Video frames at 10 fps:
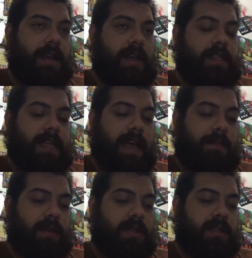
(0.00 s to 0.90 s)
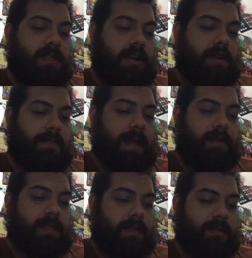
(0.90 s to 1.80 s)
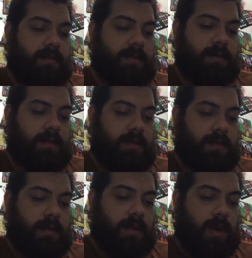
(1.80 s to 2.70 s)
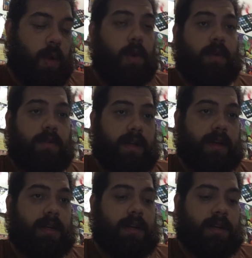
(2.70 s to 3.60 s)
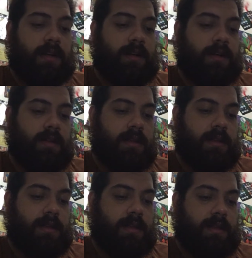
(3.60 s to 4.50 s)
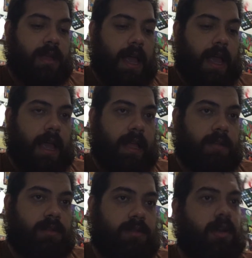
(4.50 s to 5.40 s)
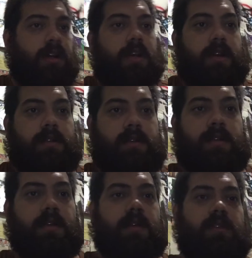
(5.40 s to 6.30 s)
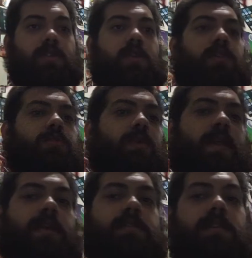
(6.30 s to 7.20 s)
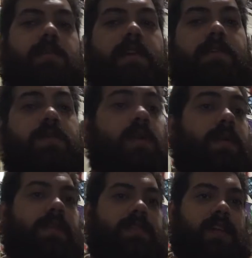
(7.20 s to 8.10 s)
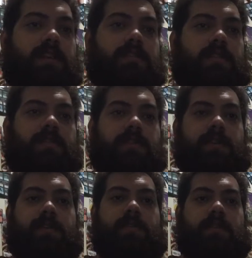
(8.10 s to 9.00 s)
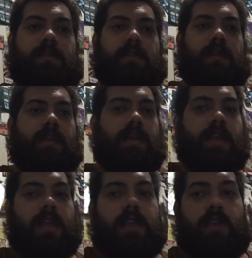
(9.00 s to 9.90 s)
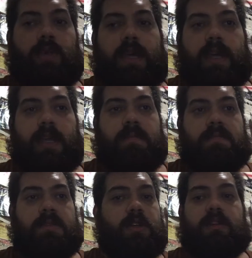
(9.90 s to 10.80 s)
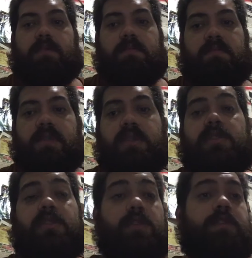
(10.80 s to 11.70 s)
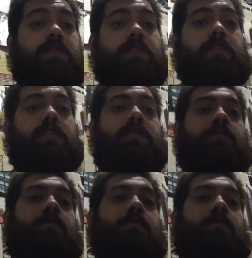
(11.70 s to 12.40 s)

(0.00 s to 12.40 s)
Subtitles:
and a tap, you can discard a mountain or a red card and draw a card. So it also allows you to, if you don't have Chandra on the field, you can search for her.